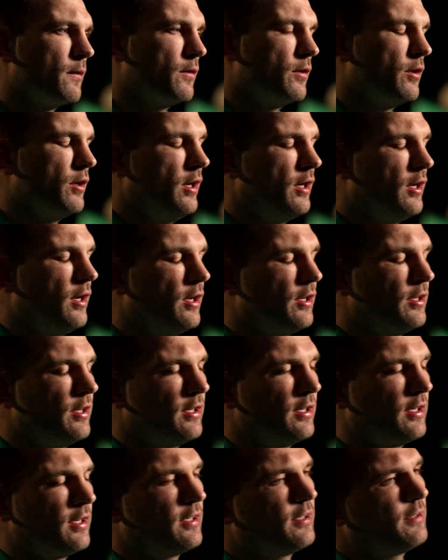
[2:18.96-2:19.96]
Yeah, I
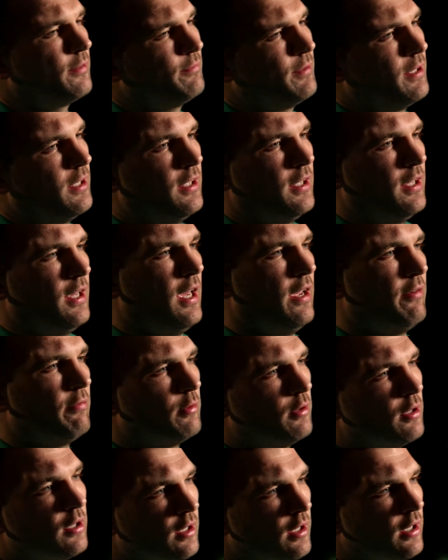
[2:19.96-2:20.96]
think
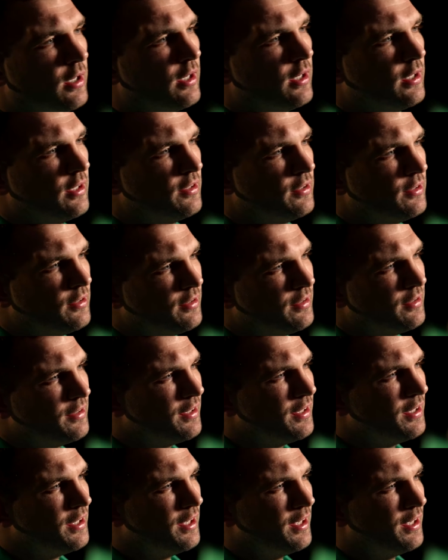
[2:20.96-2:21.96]
everyone in here is
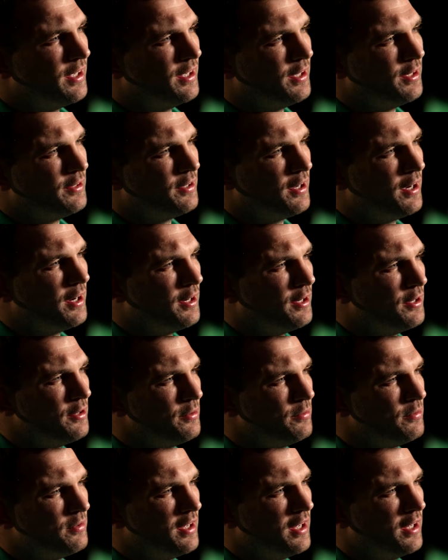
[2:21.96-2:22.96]
is hard on
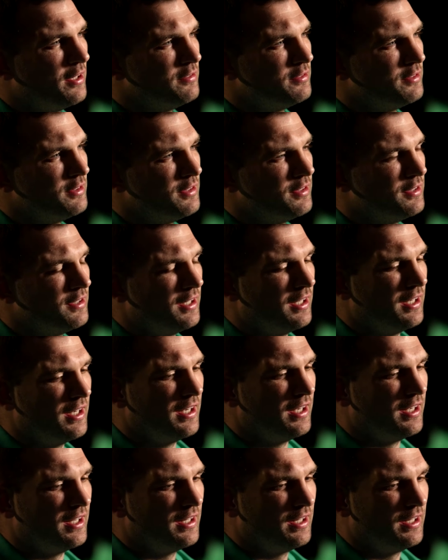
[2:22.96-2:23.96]
themselves, and
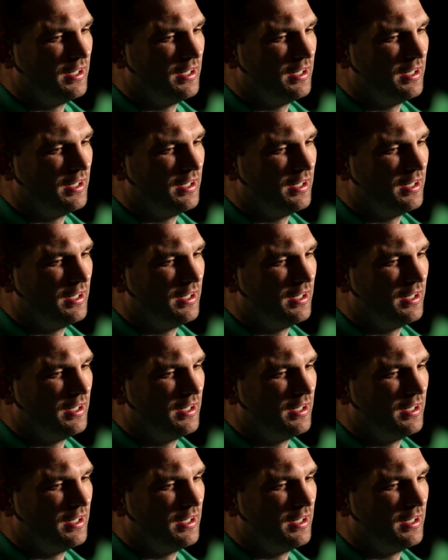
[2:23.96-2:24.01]
uh,